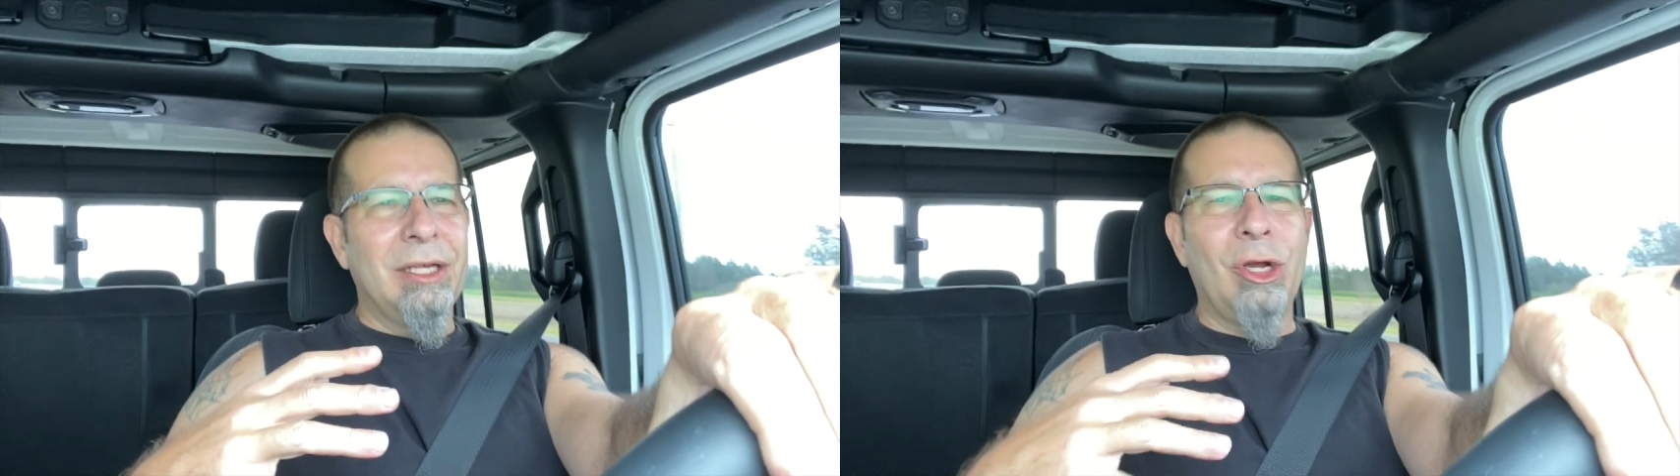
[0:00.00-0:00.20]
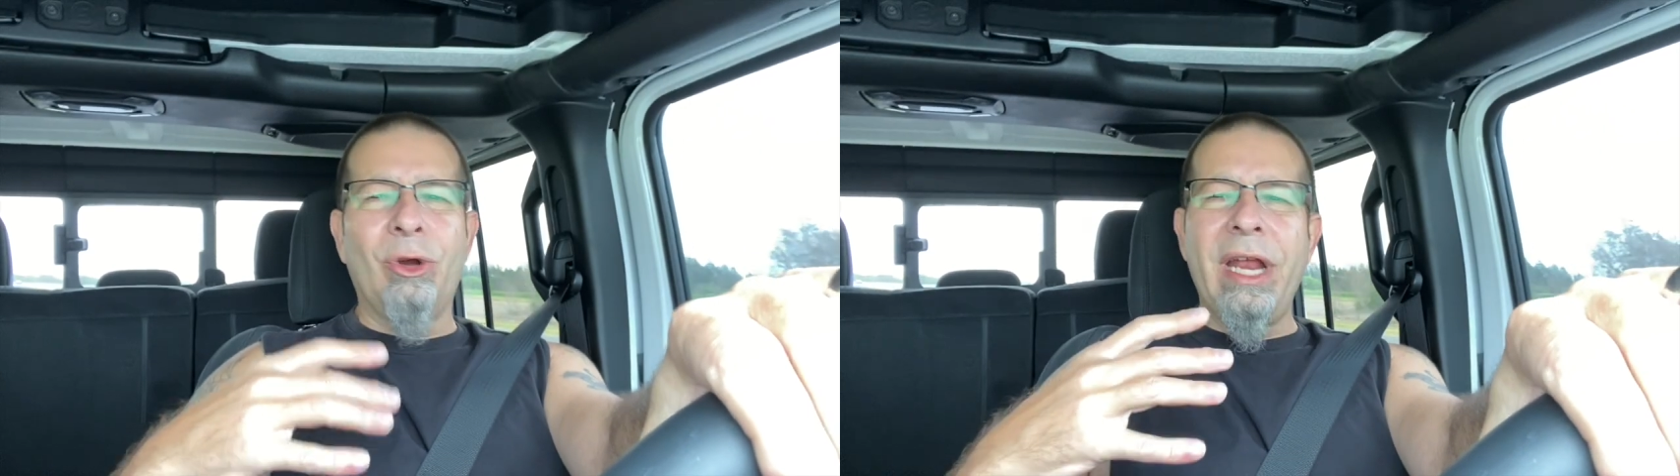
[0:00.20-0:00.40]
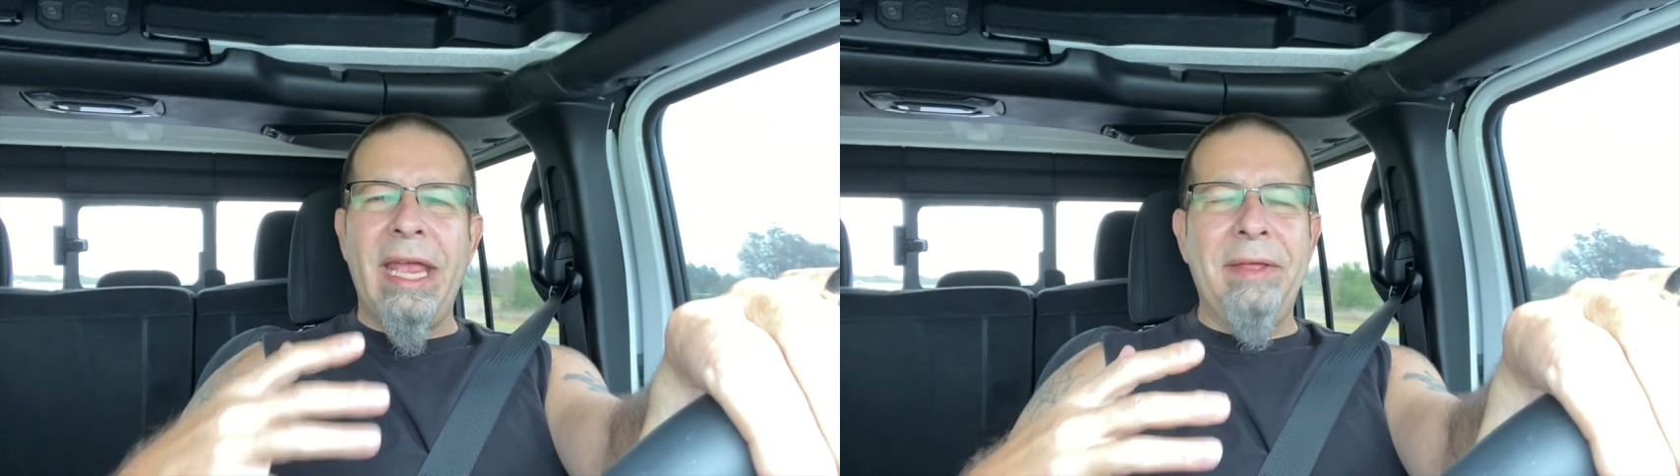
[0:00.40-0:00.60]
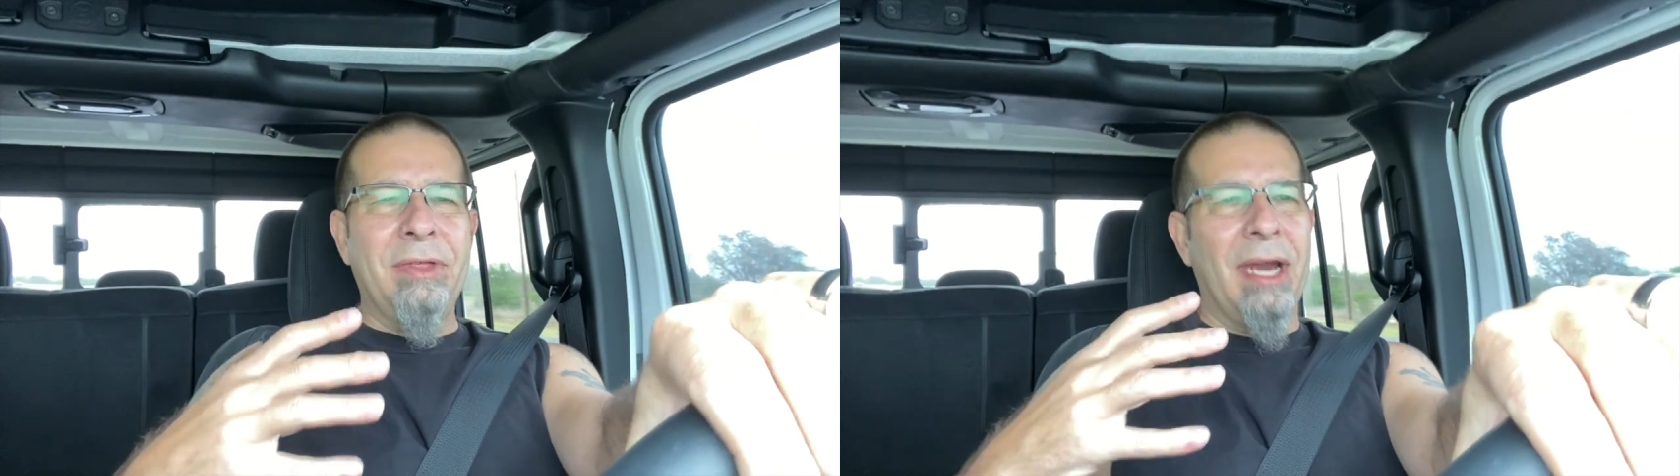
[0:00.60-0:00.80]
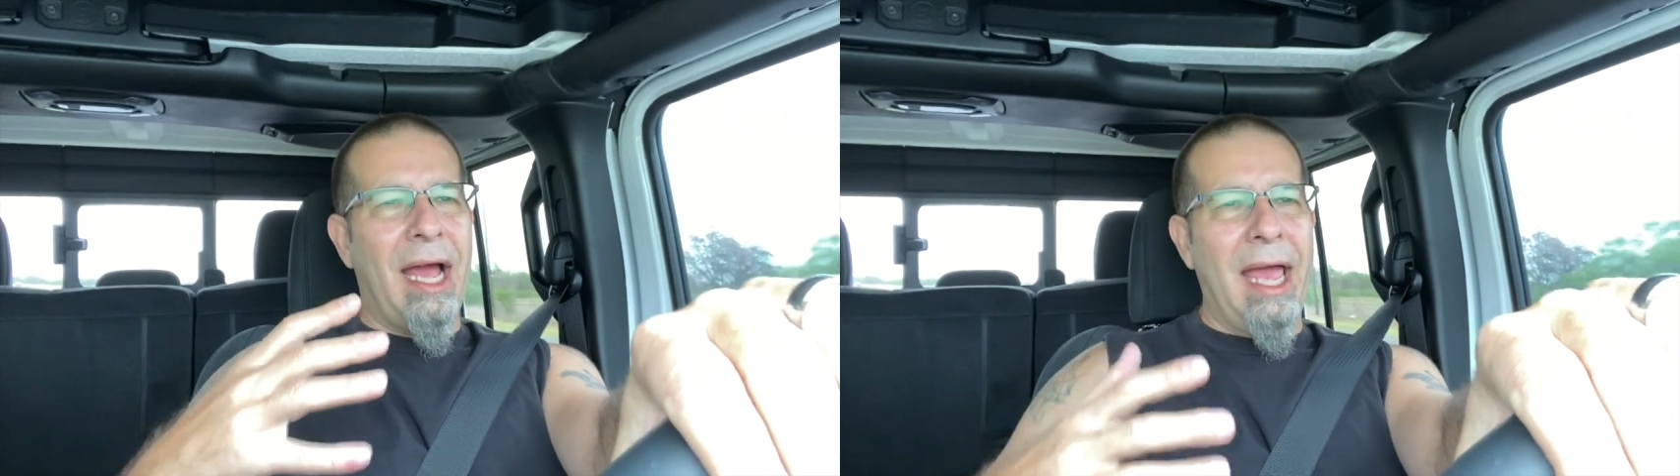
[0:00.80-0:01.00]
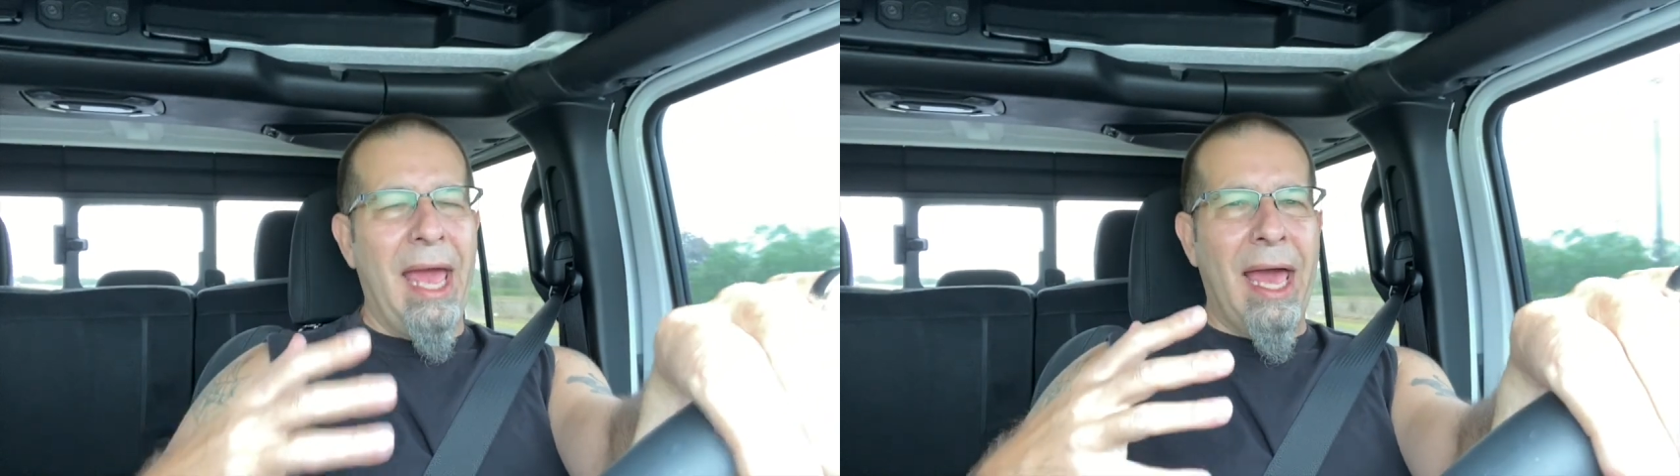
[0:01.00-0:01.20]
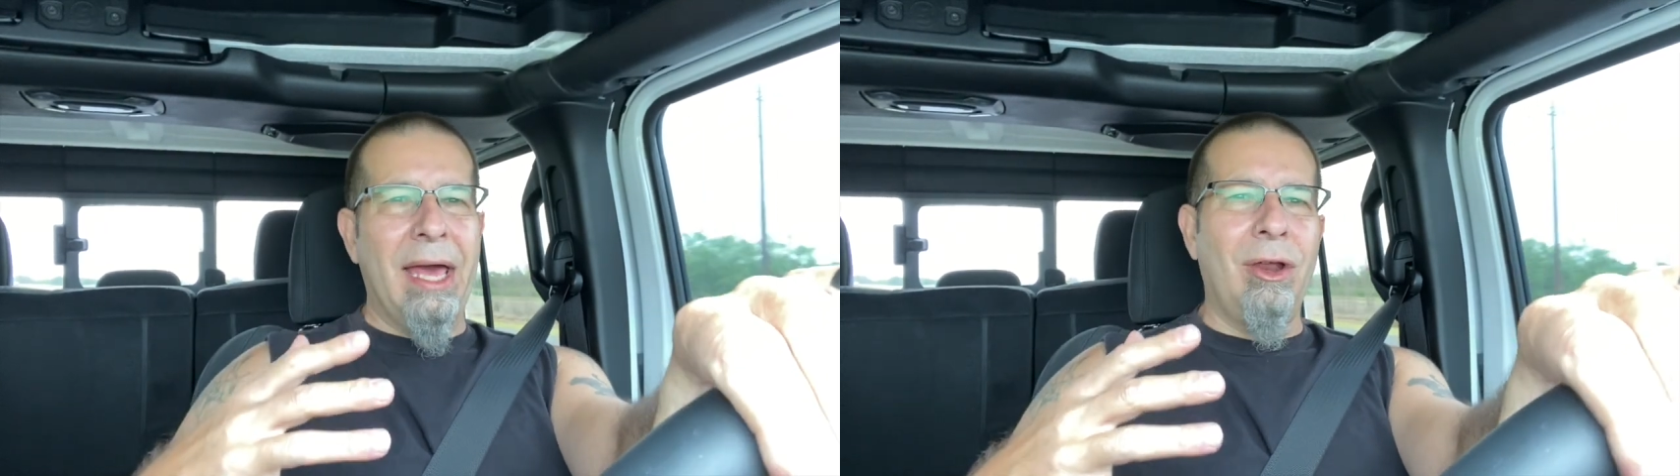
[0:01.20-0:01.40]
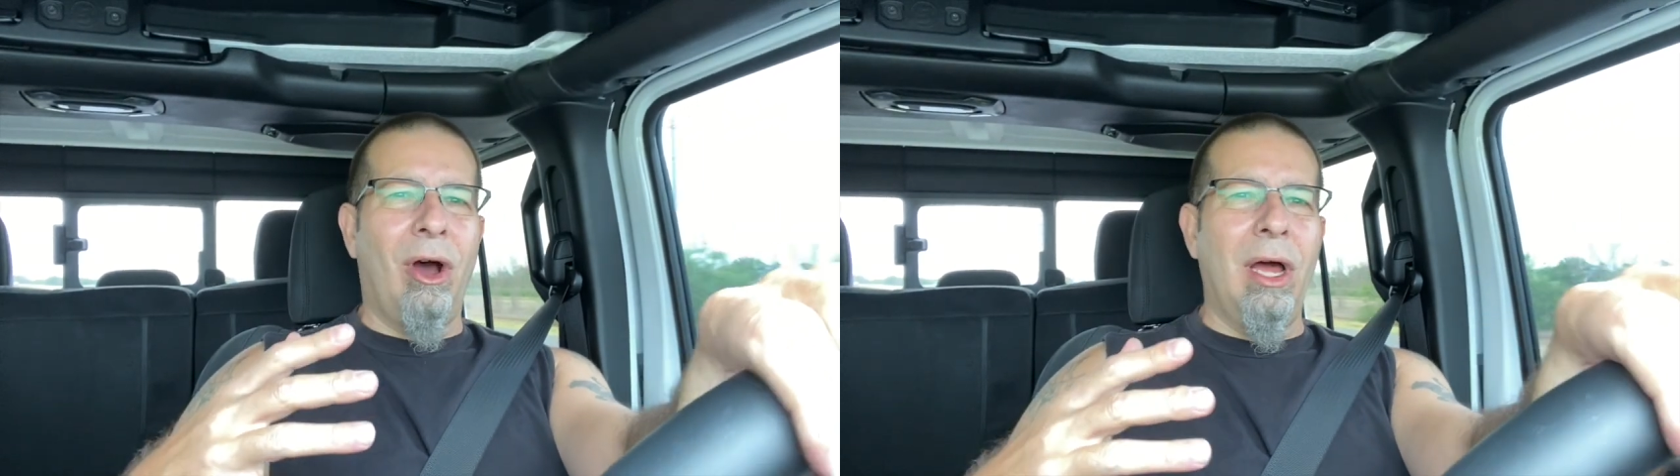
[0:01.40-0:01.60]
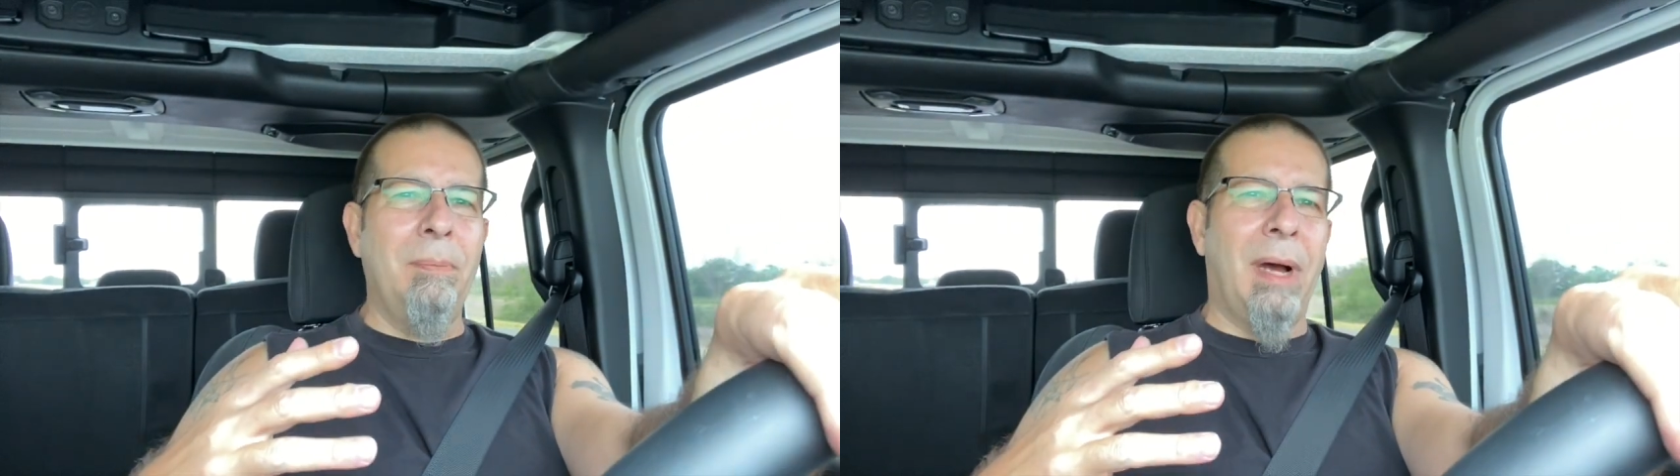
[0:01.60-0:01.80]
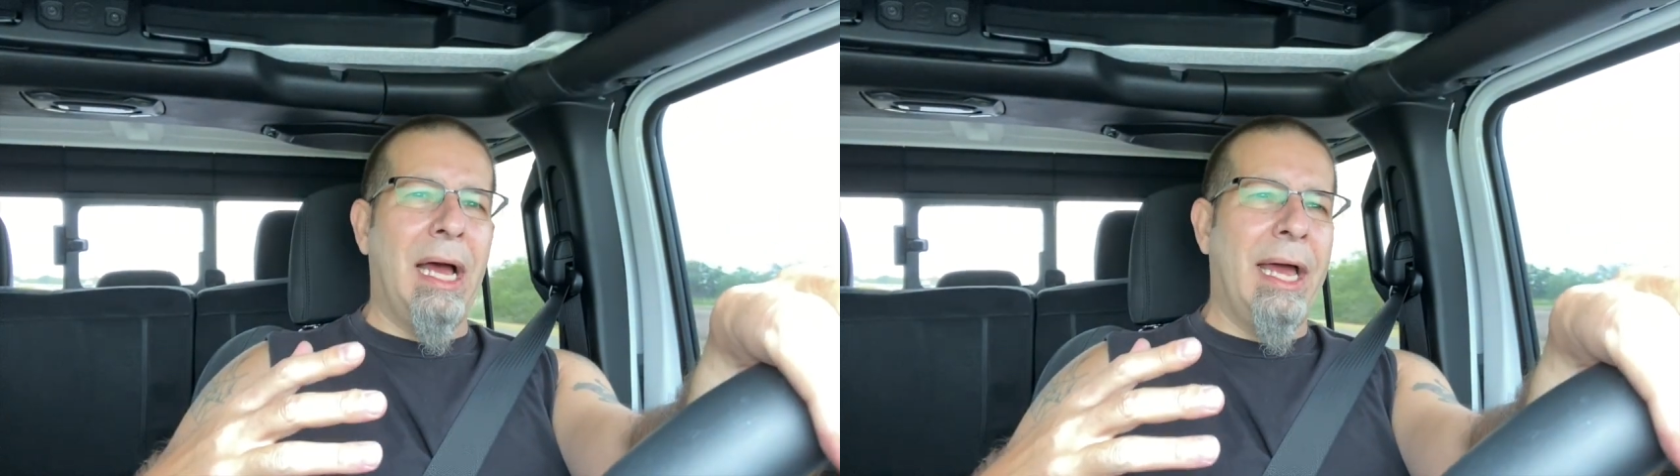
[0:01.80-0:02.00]
green that I had on
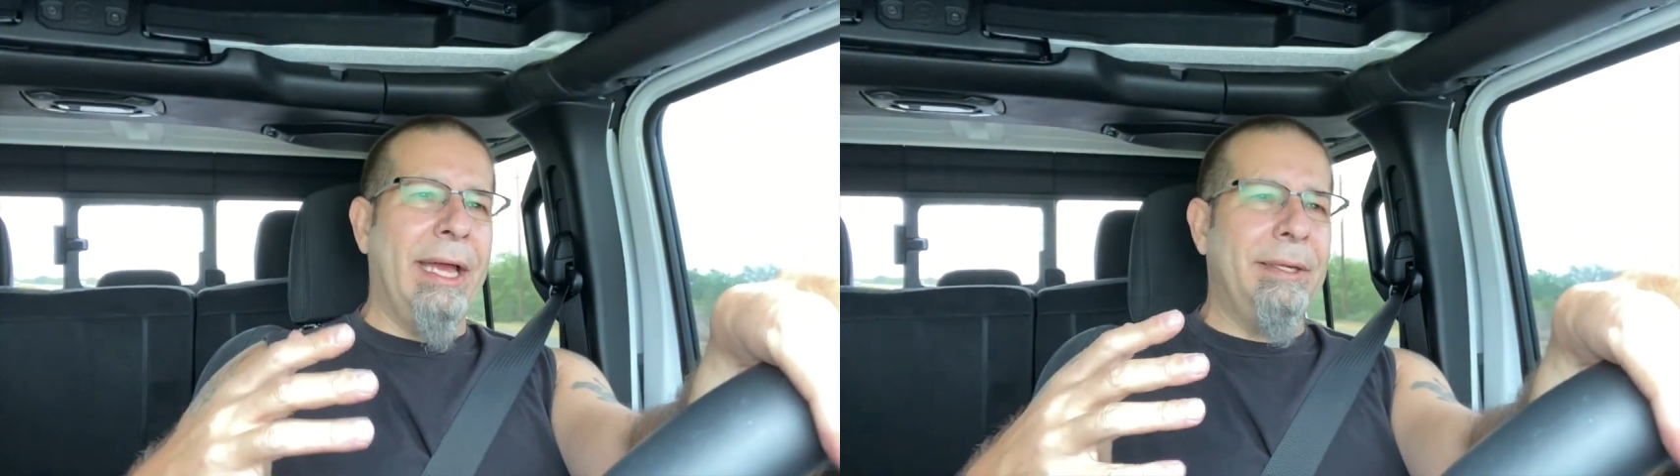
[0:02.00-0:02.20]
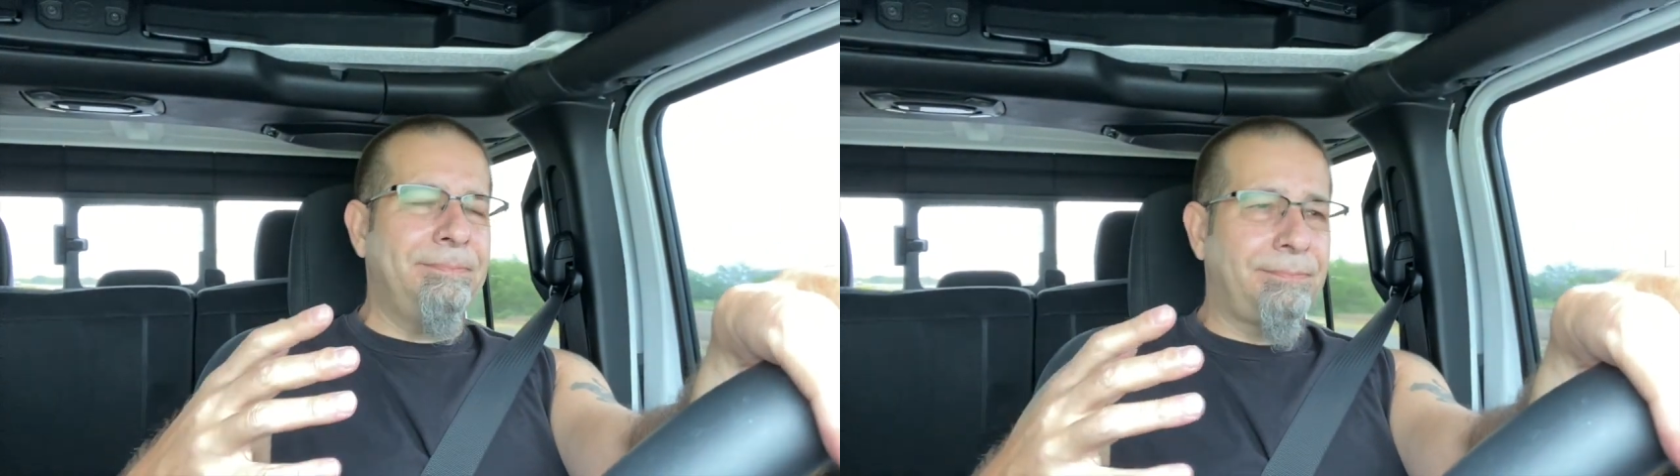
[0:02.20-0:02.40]
my